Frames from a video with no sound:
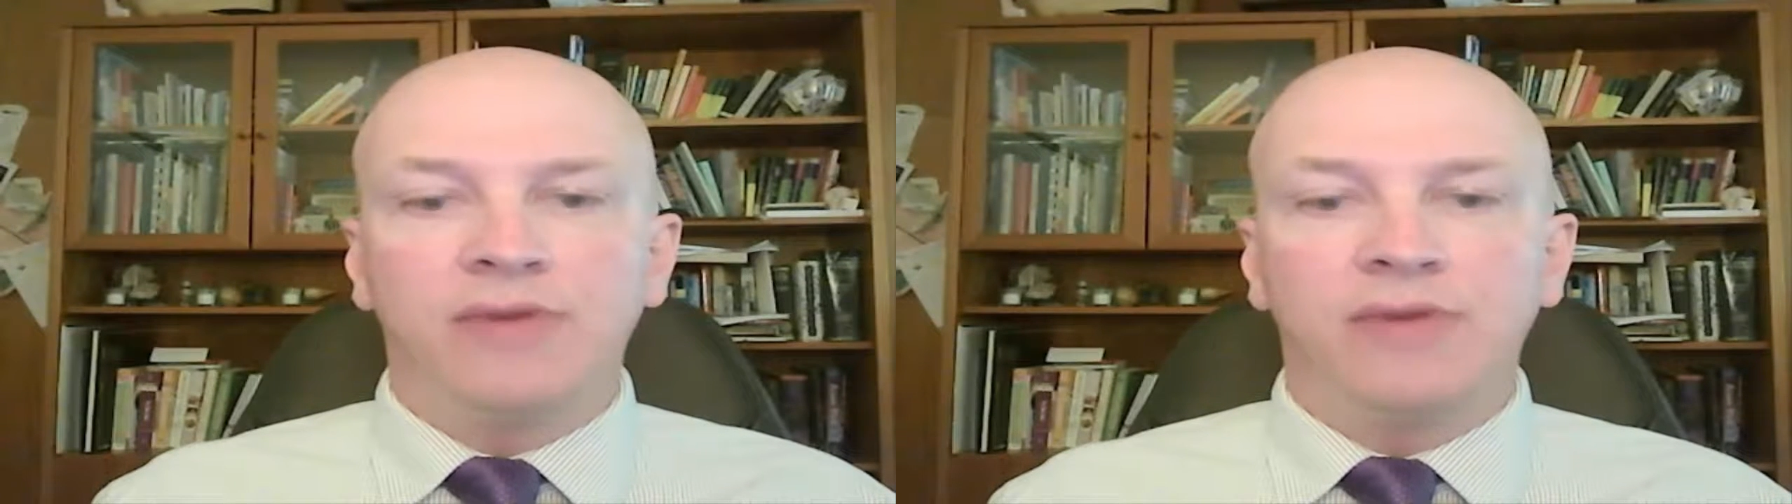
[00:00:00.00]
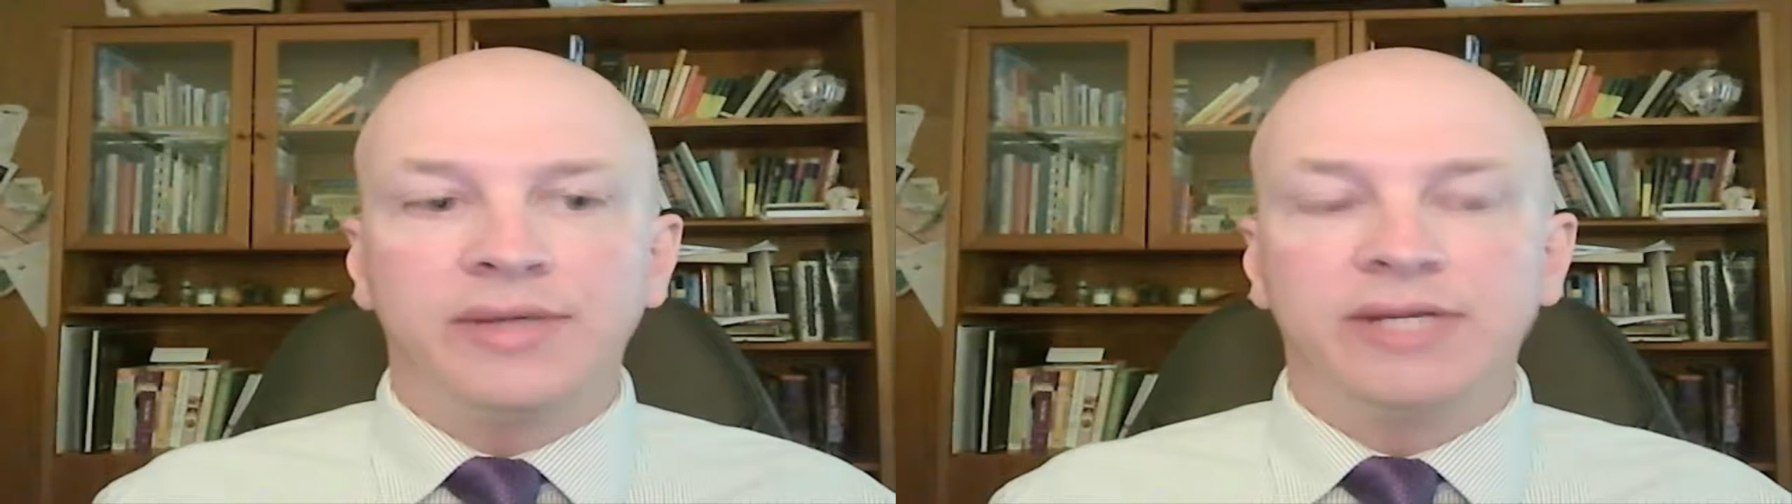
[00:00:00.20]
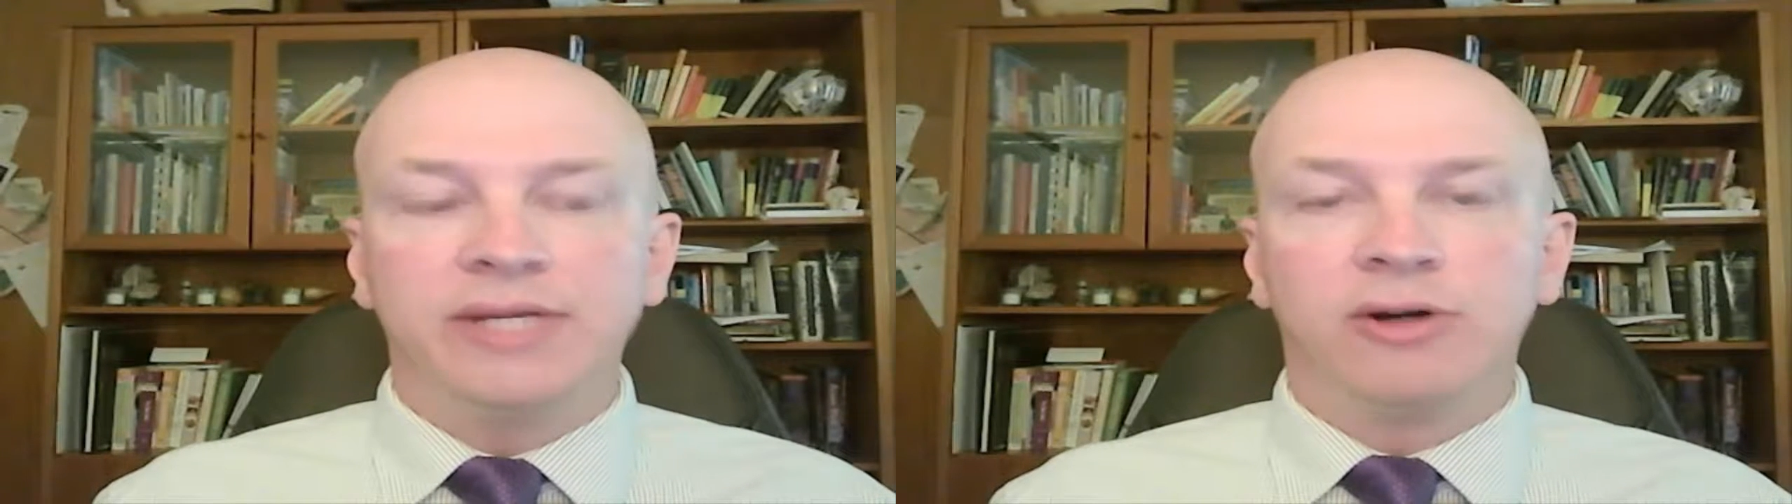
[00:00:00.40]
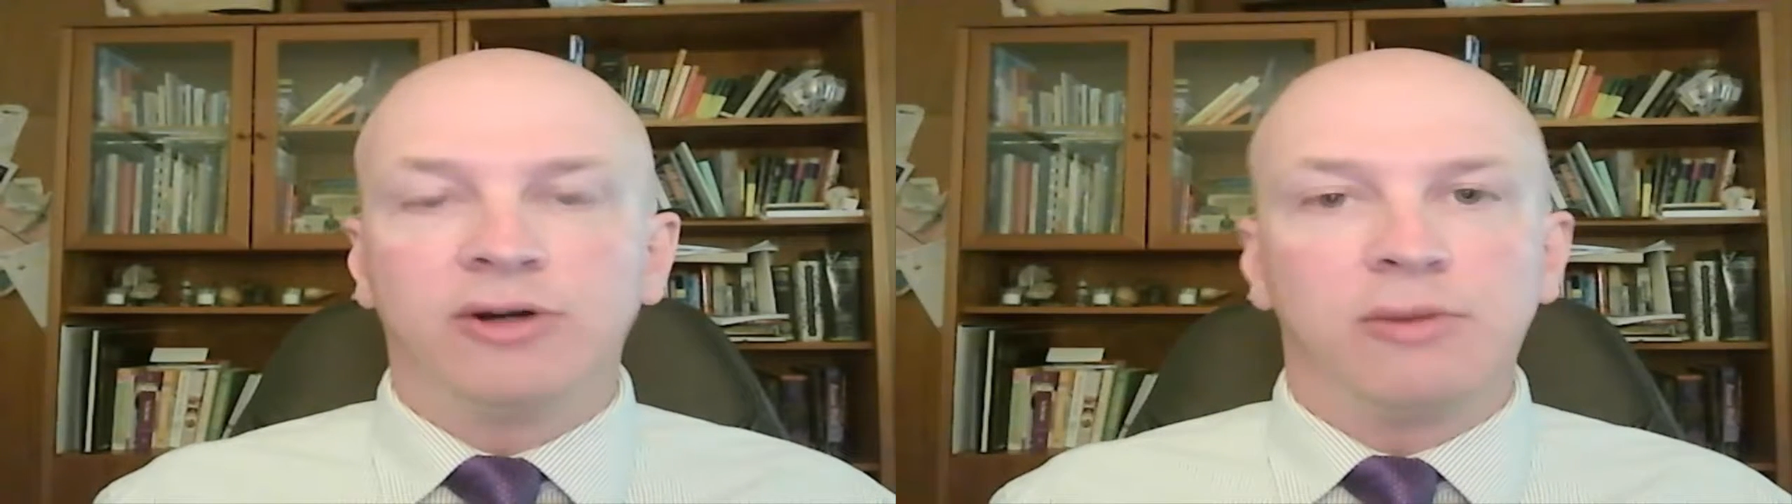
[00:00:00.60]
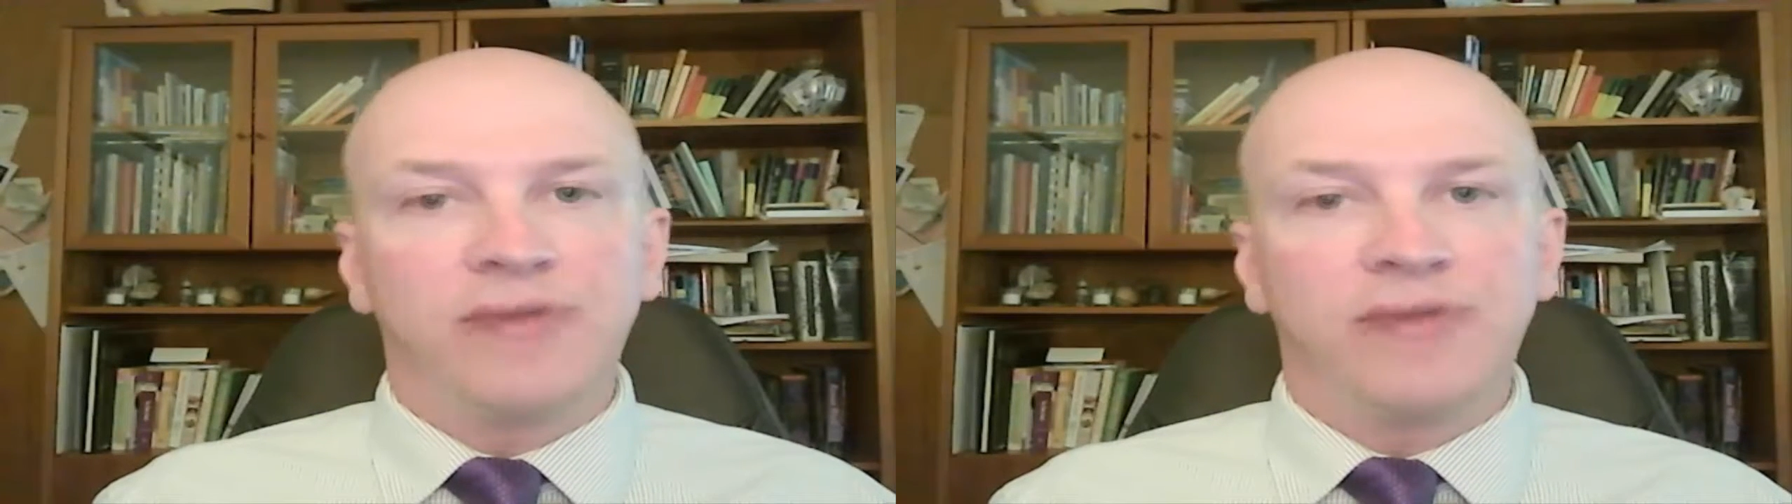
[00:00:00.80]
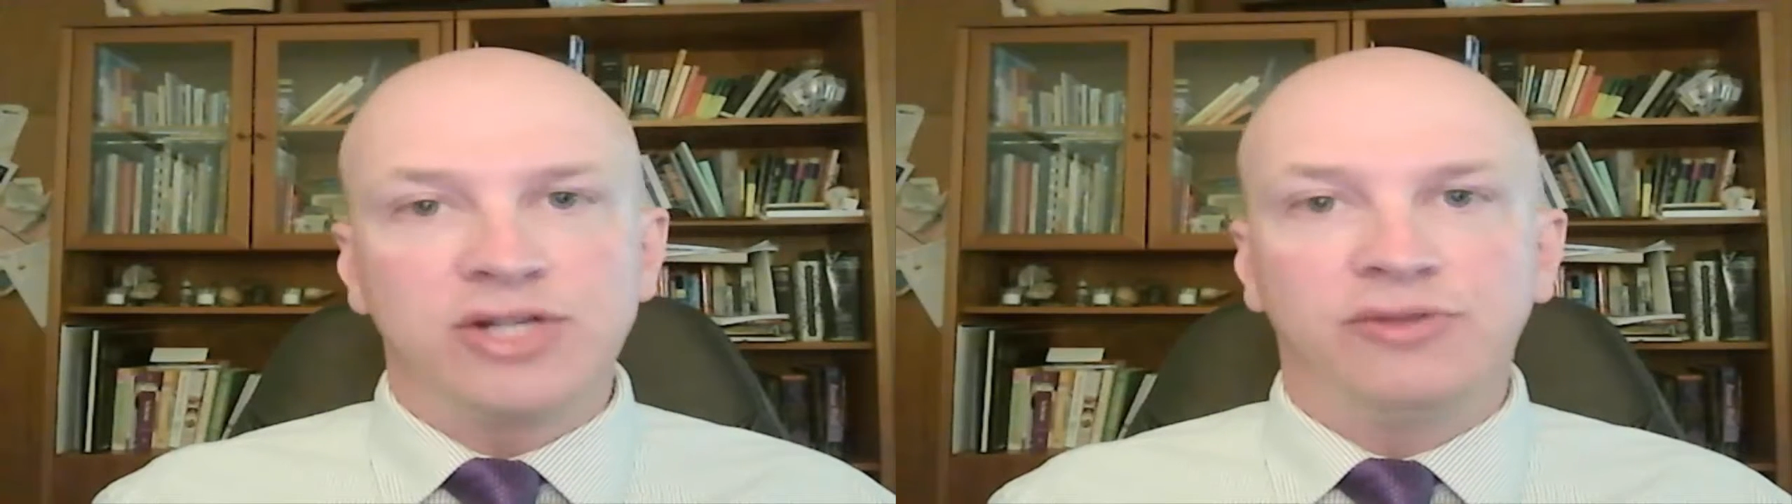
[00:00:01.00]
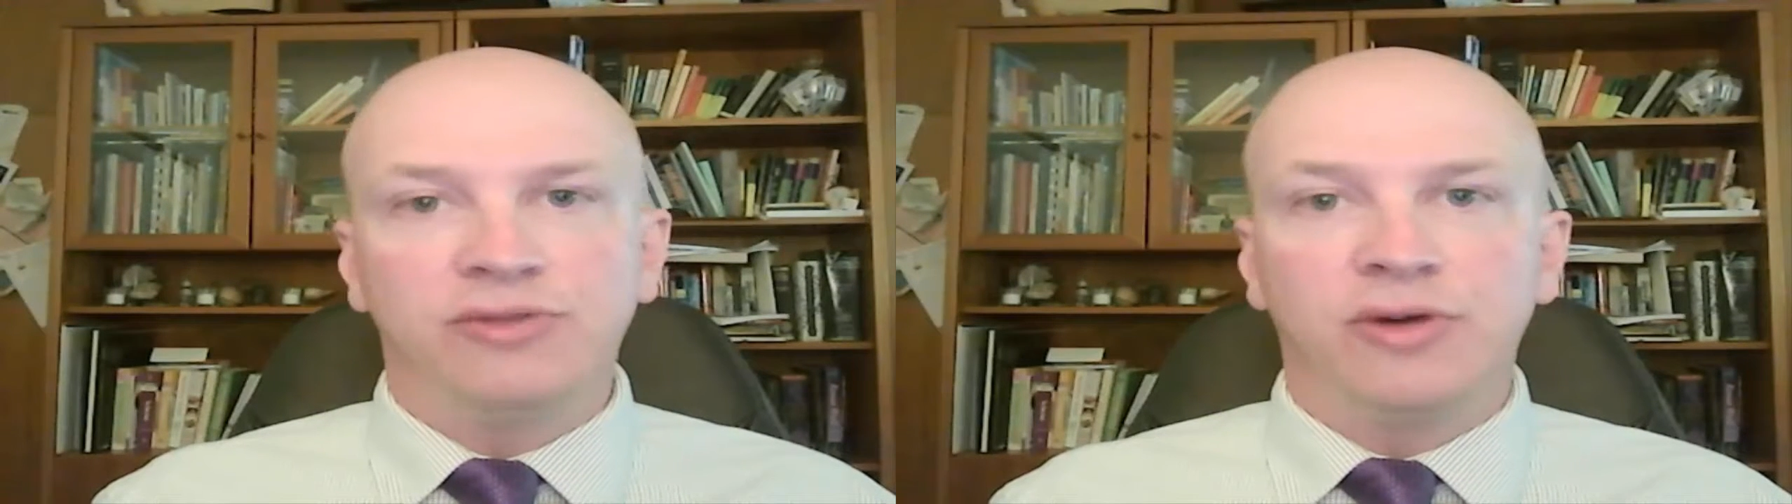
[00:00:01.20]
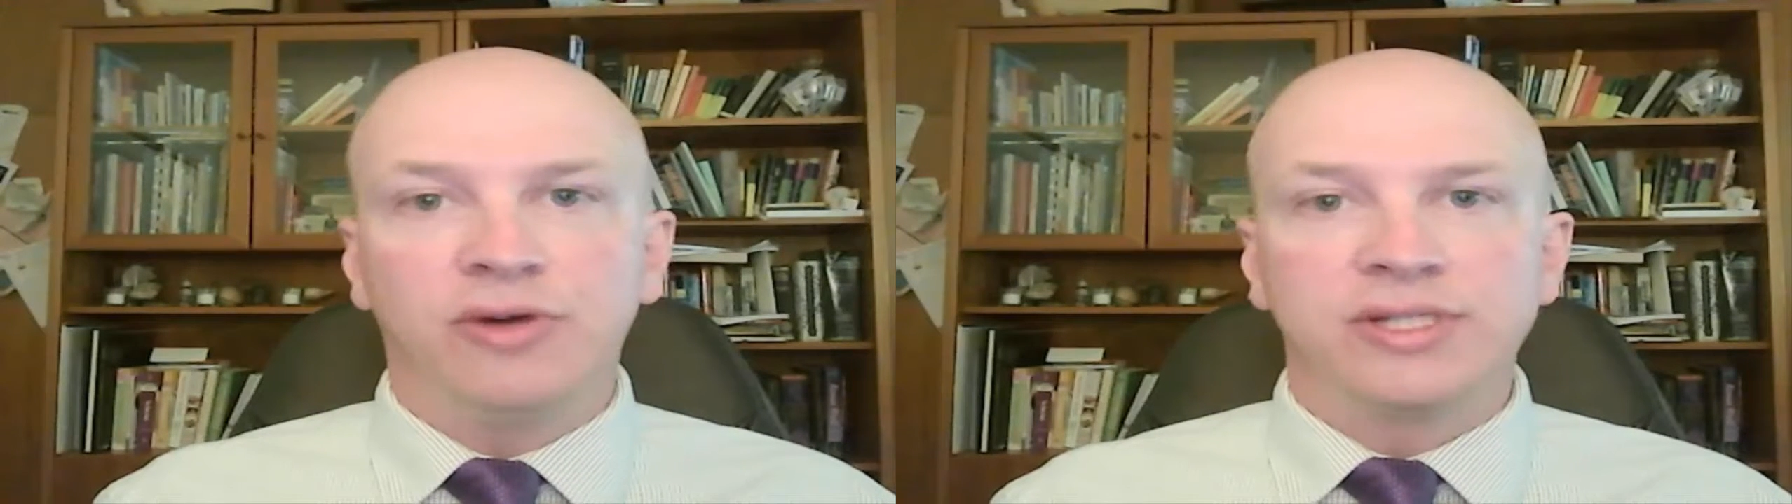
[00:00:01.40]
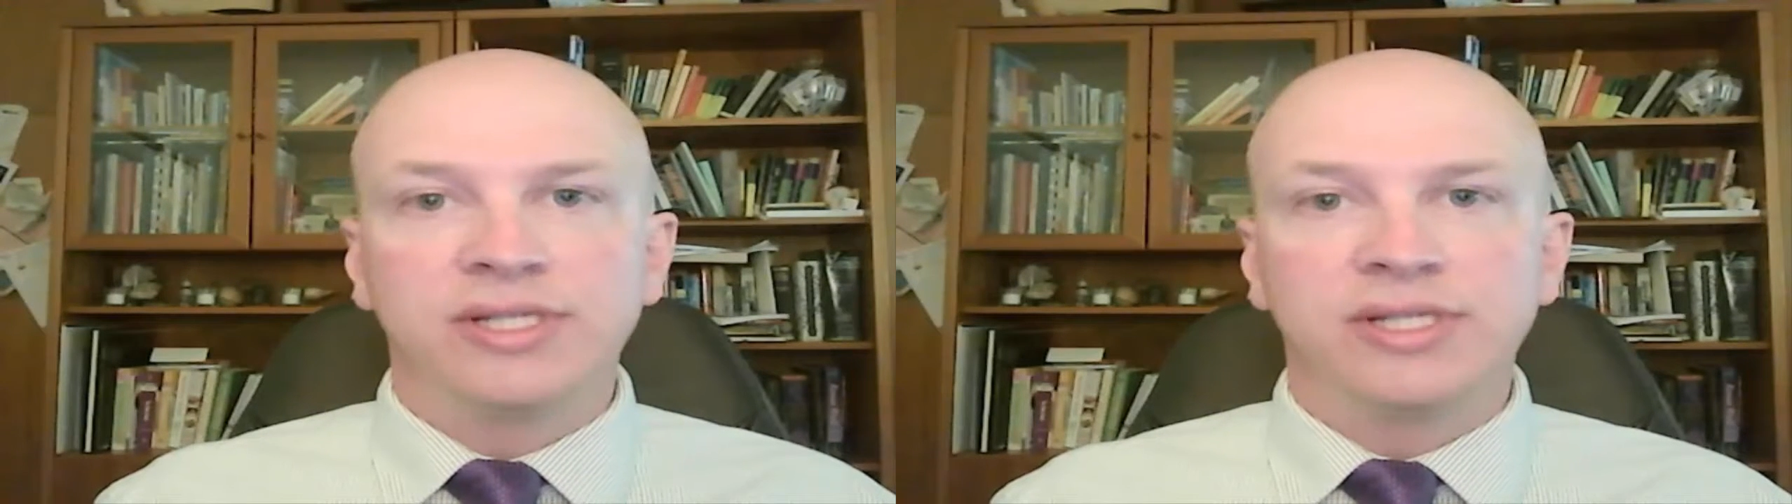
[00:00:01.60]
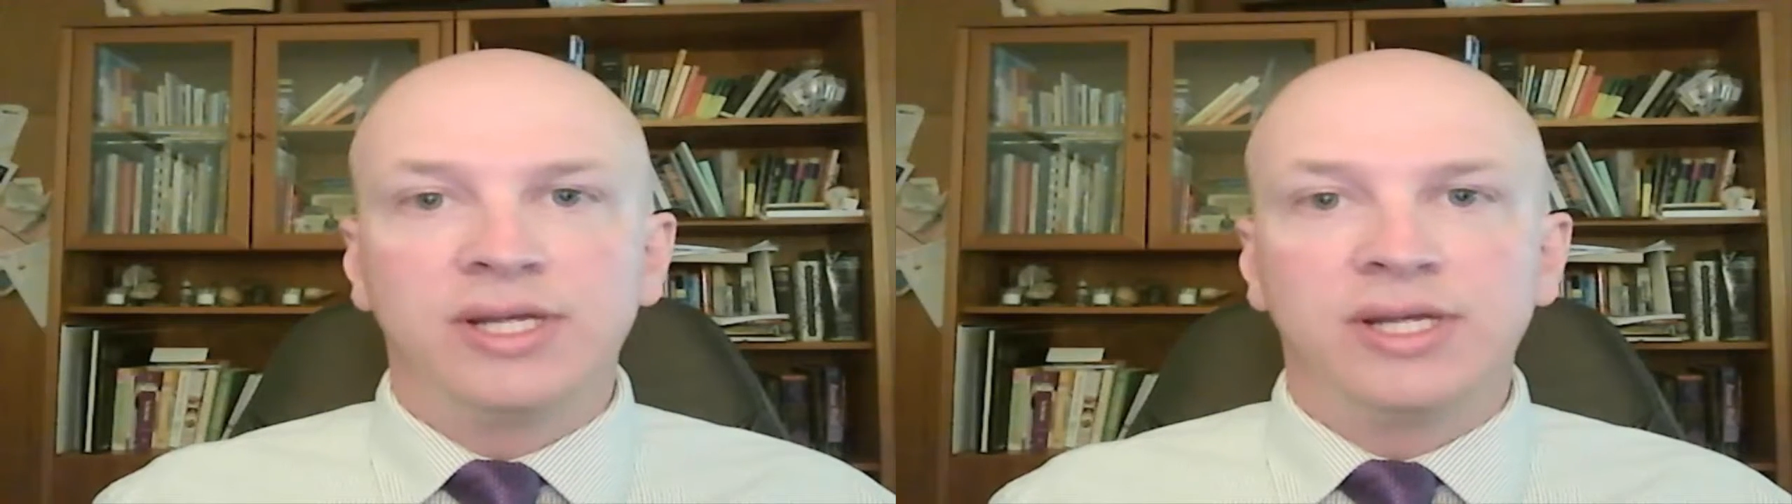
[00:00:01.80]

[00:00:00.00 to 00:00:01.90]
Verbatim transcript: a volunteer or professional force.